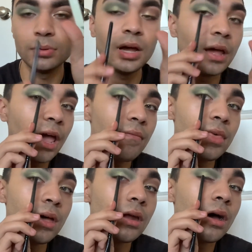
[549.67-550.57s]
I have
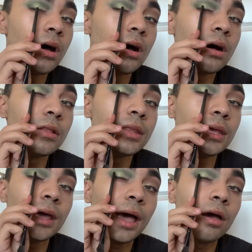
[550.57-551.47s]
that on
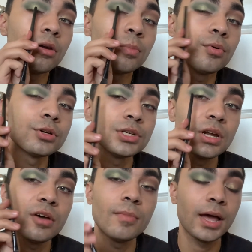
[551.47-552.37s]
the outer portion
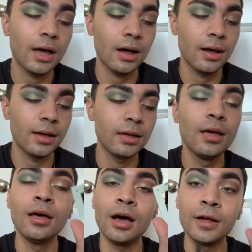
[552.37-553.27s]
of my eye.
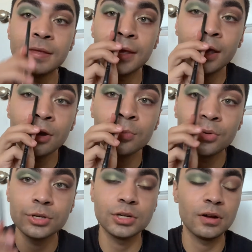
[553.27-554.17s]
On the inner
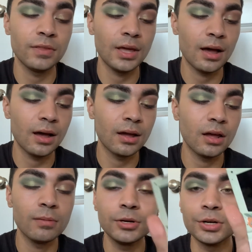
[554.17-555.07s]
portion of the eye,
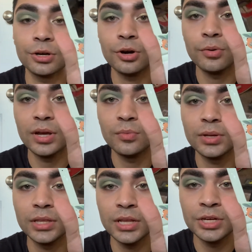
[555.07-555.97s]
I'm gonna go in with this